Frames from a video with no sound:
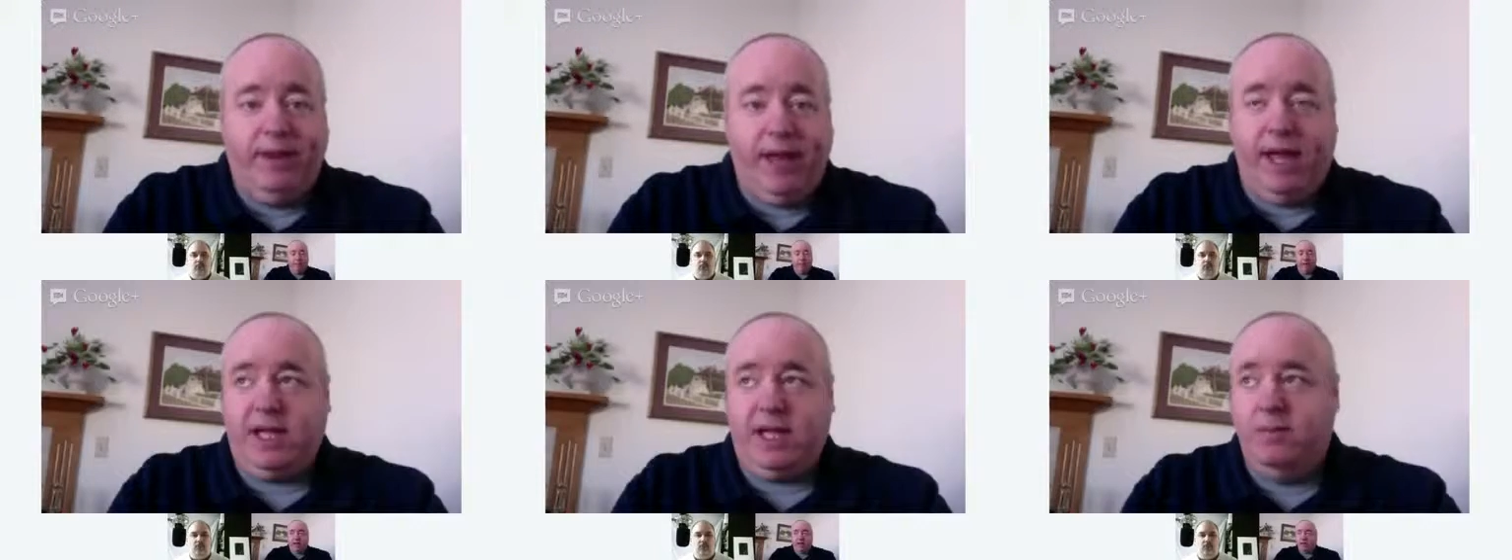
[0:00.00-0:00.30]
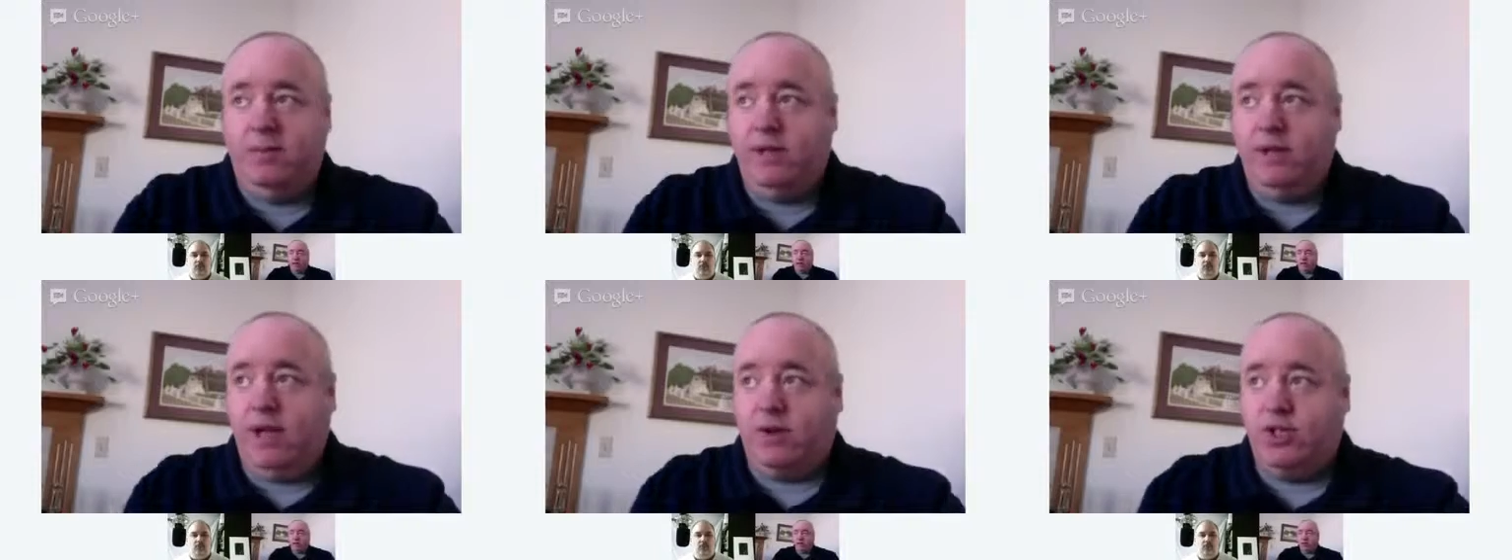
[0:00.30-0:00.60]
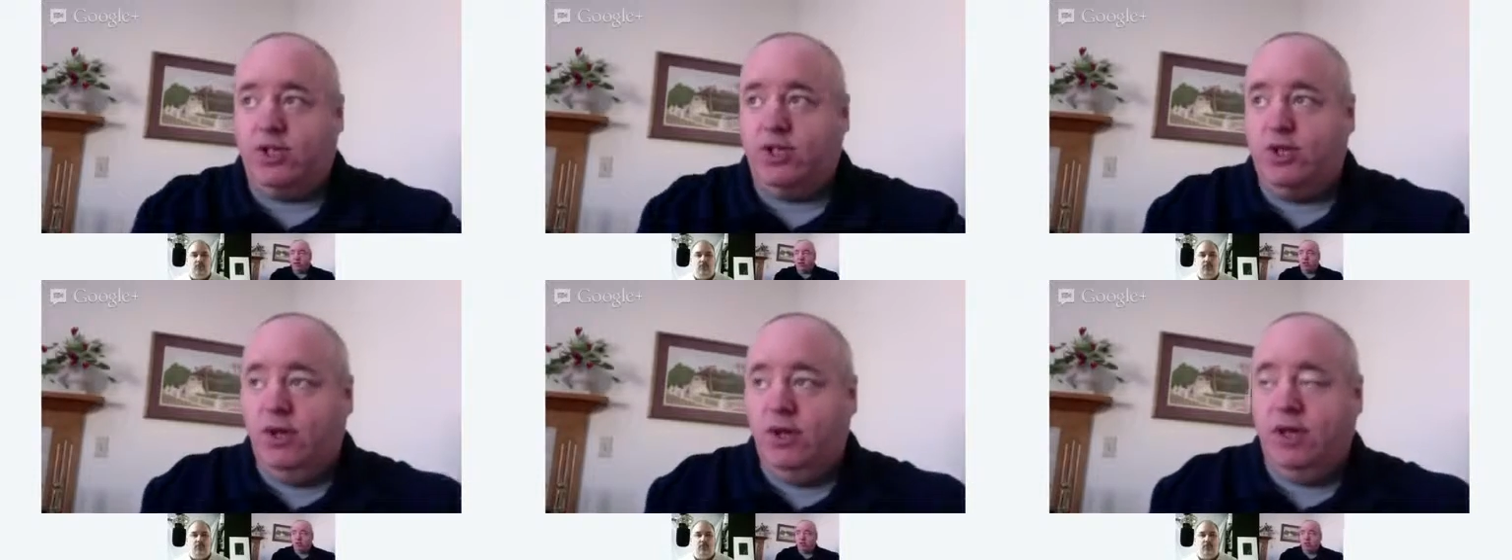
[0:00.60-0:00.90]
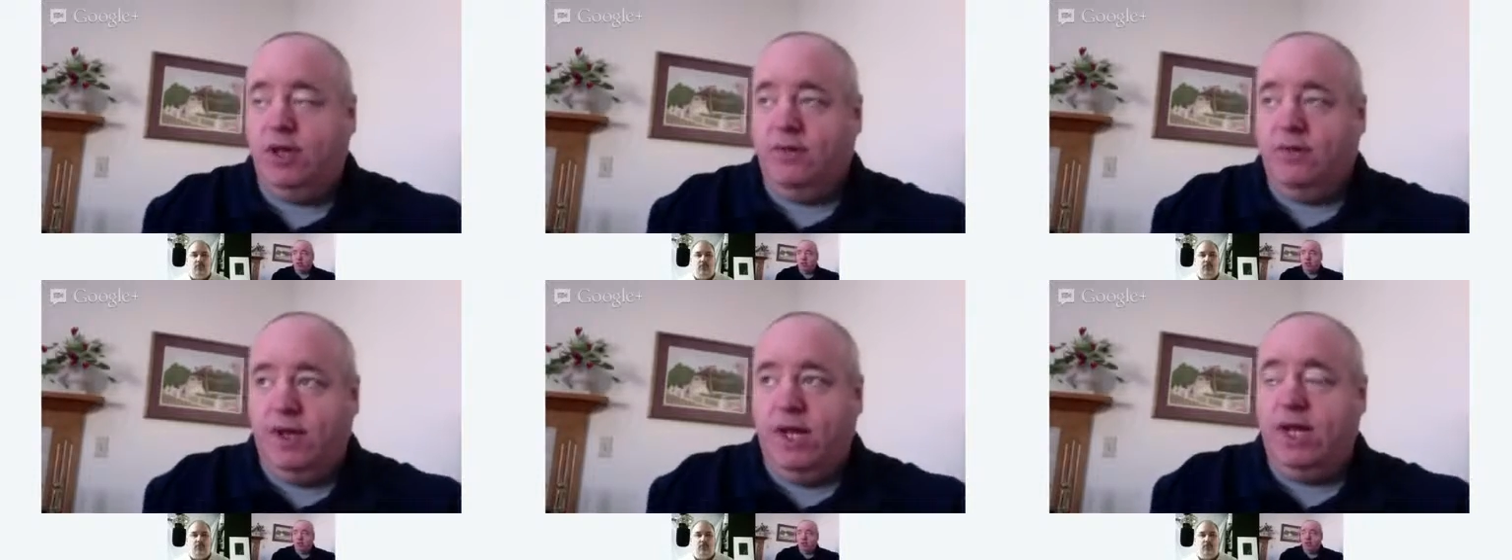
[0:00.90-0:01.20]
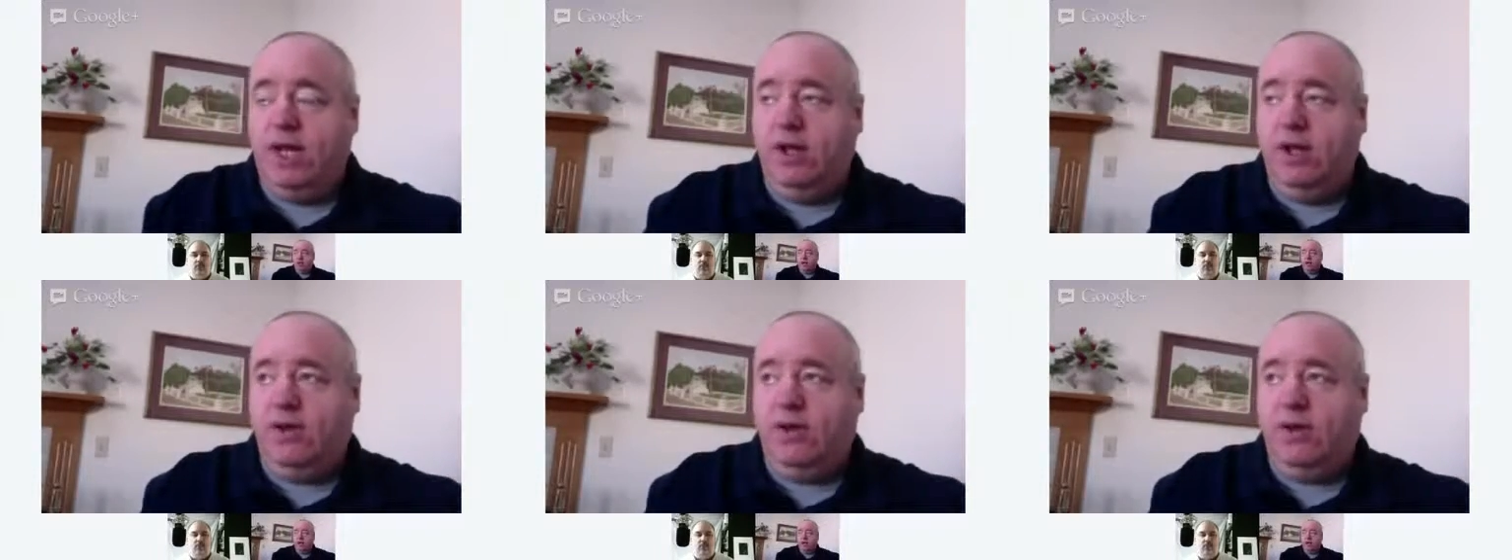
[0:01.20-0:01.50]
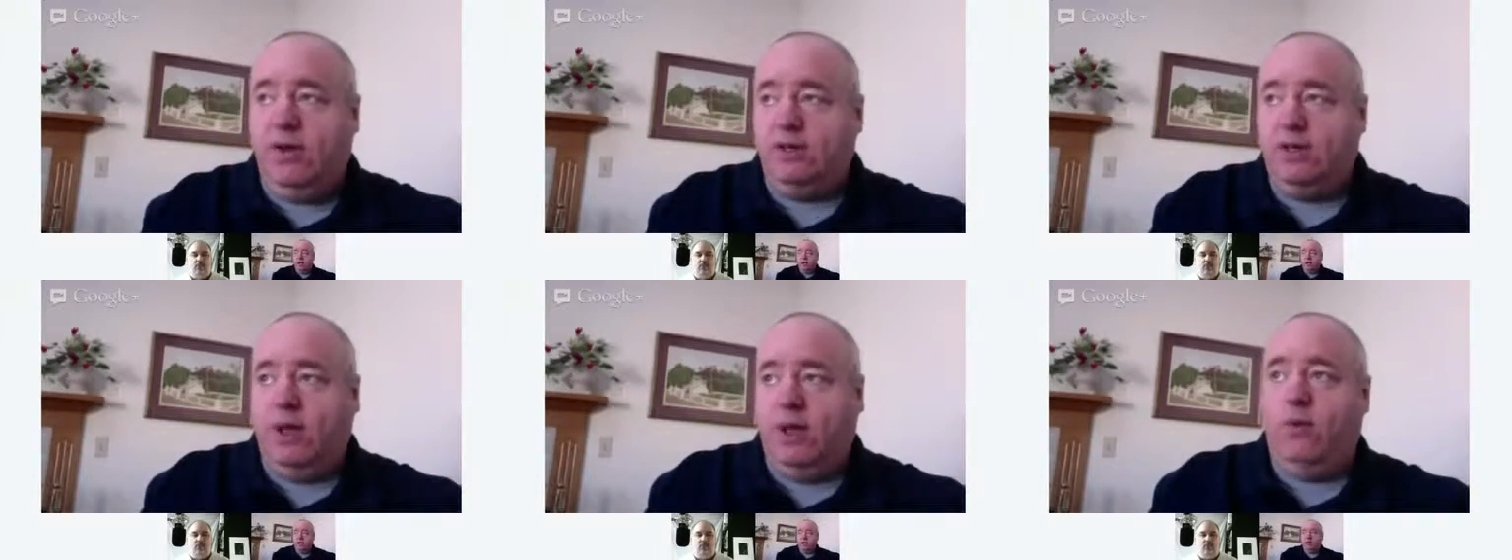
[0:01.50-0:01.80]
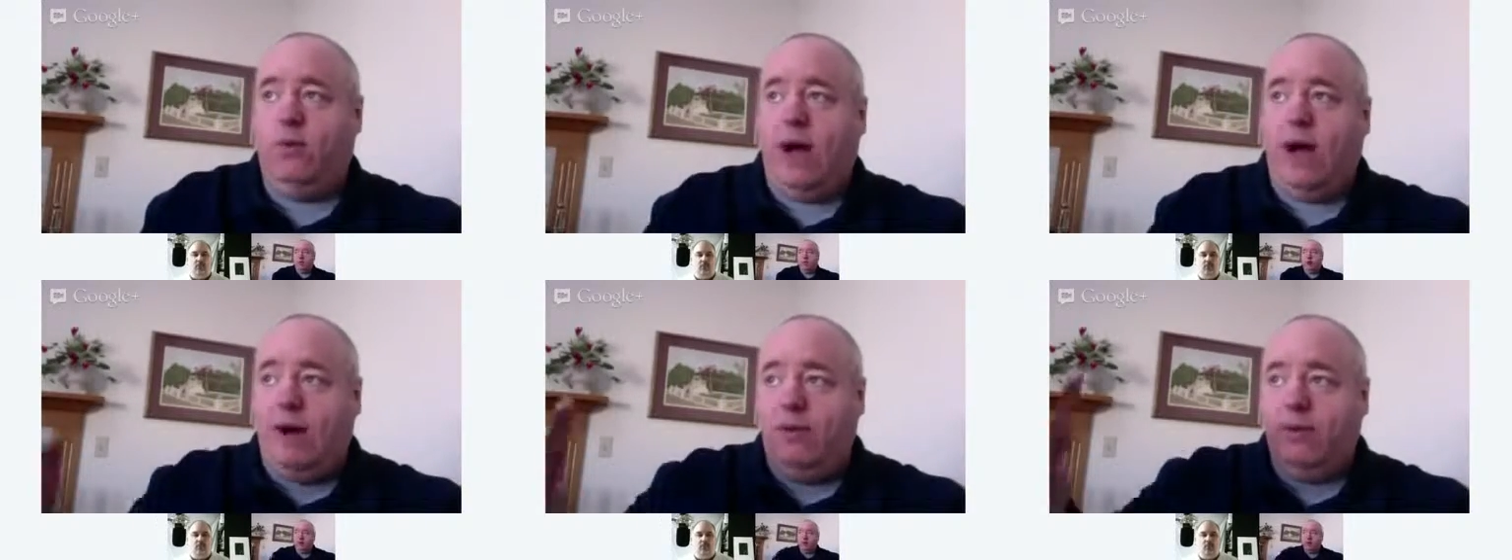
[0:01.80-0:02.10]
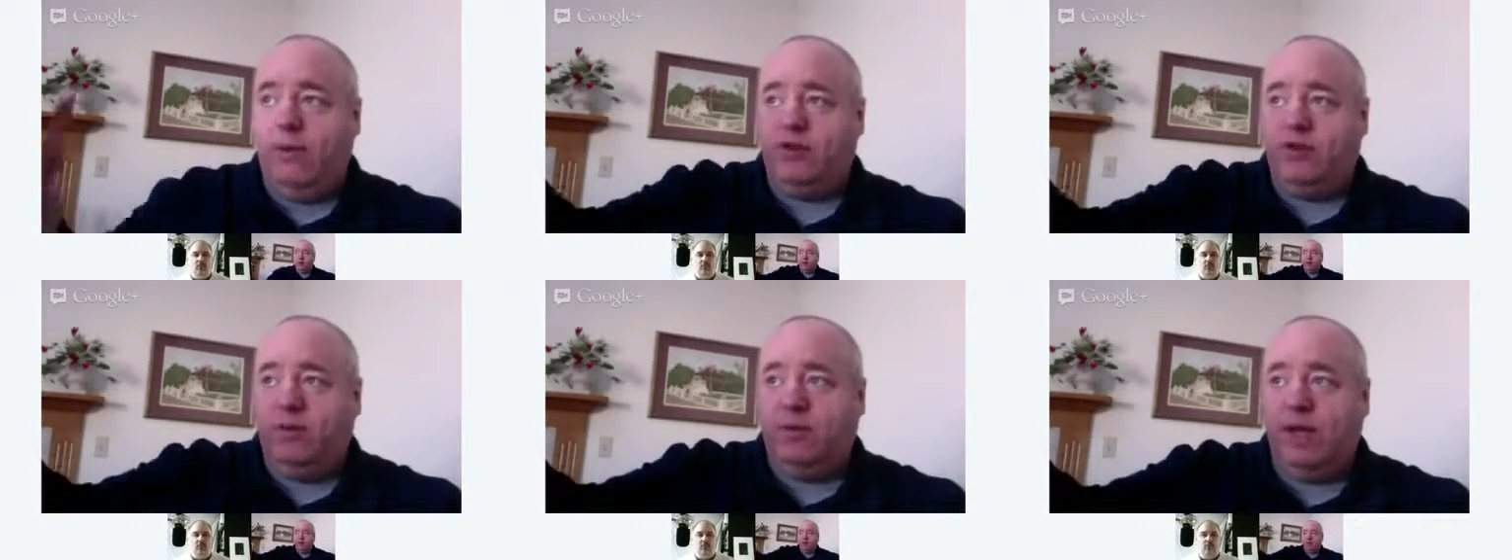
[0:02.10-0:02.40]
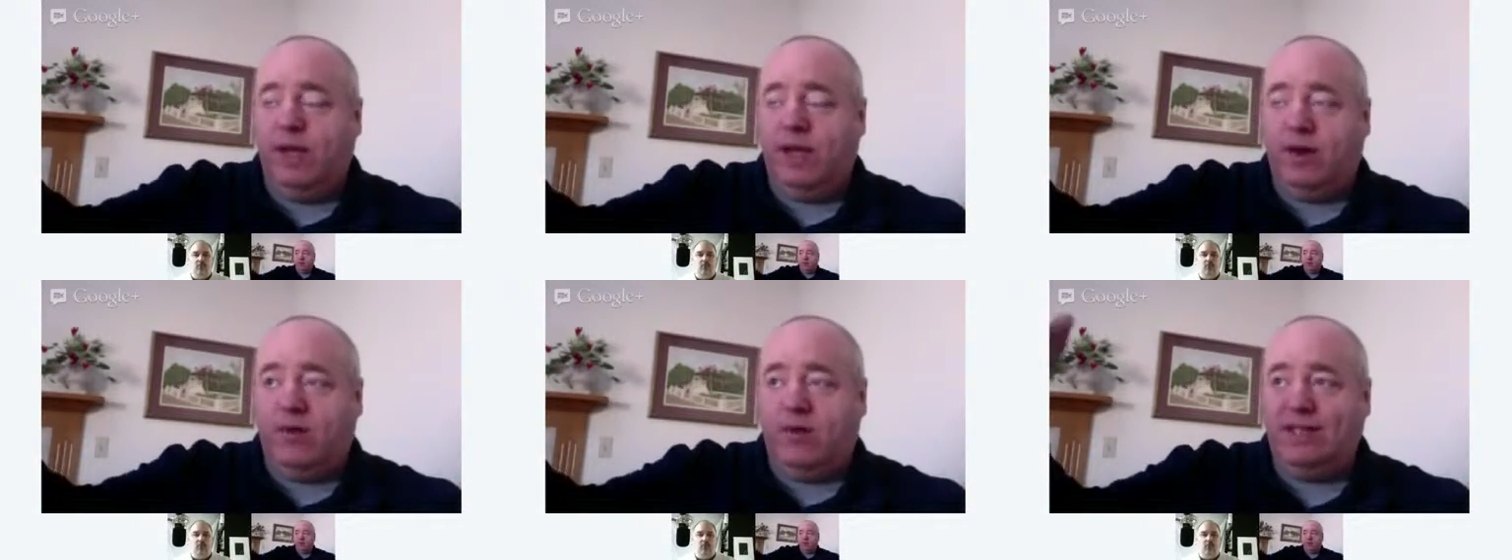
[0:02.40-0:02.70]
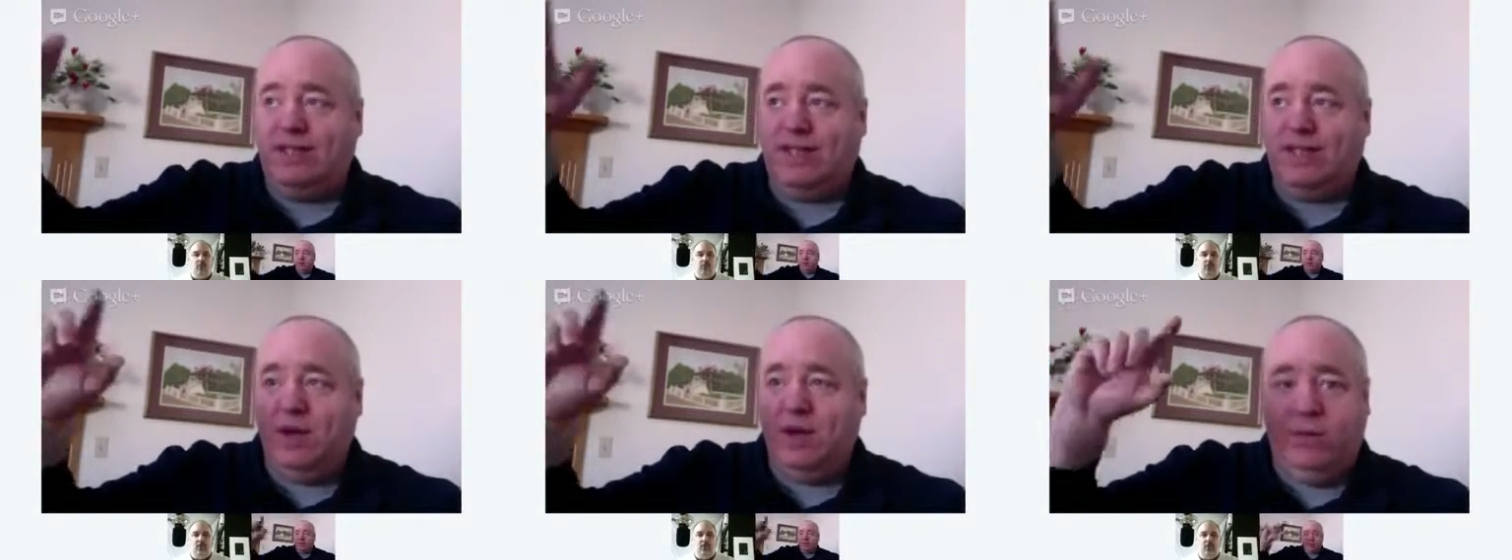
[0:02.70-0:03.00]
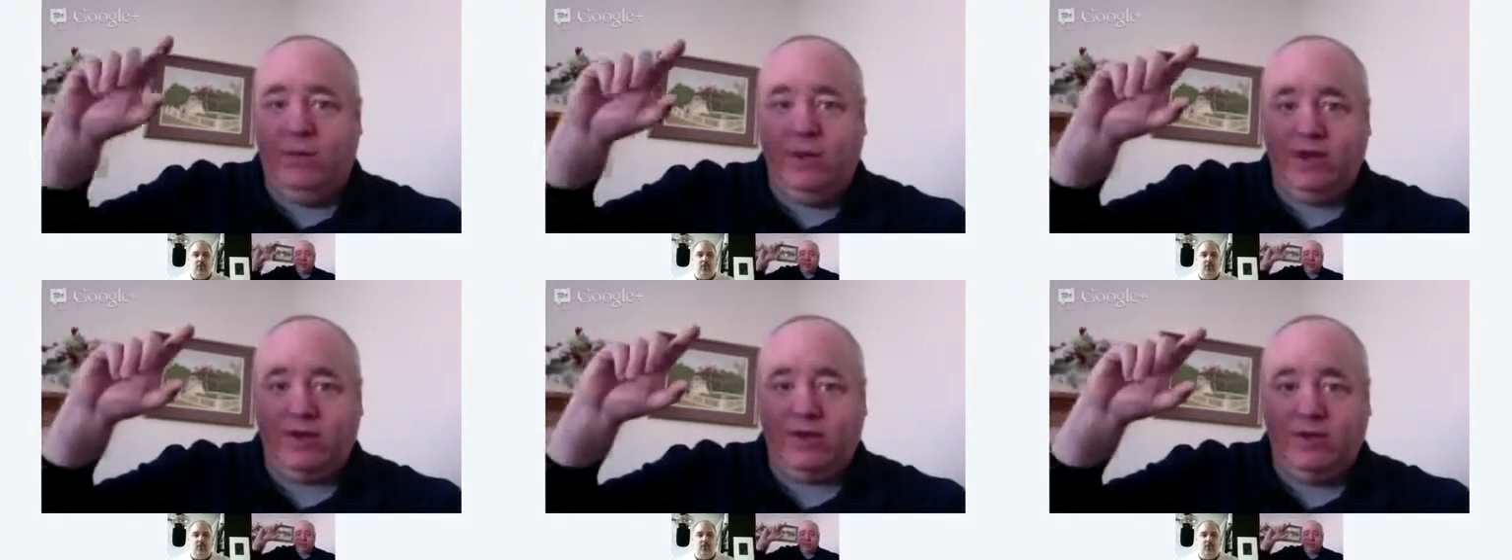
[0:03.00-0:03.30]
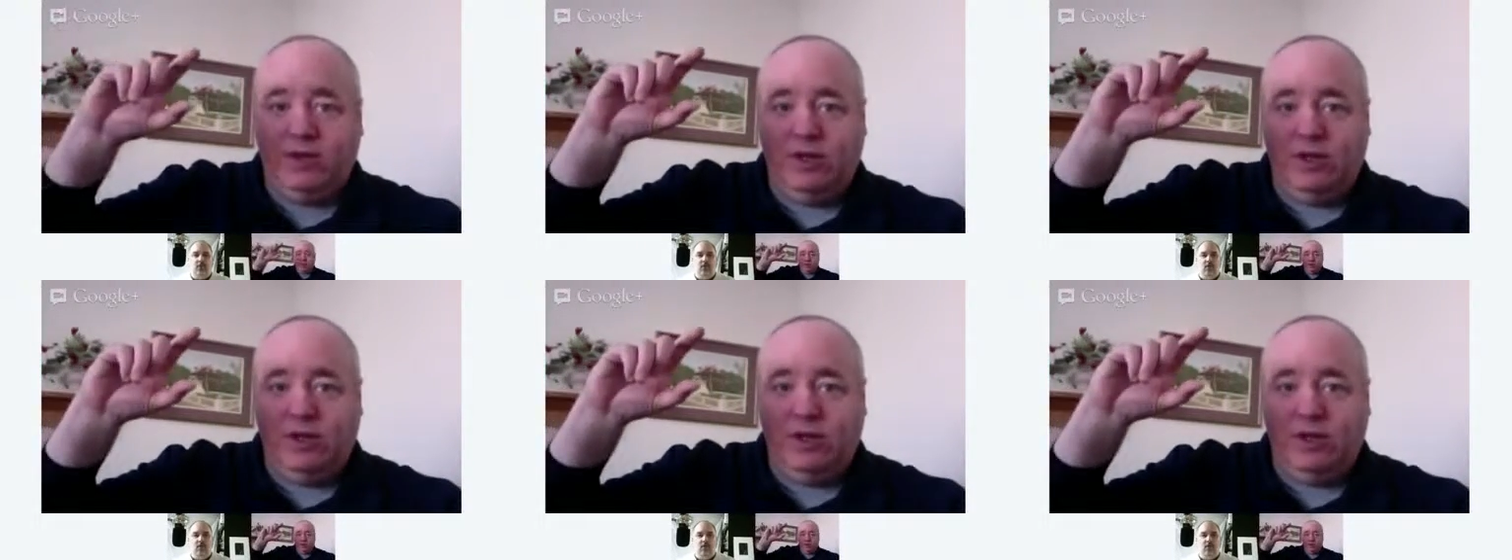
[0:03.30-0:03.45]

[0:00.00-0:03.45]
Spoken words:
I can be out shooting a video and then say, wow, this would make a great still picture,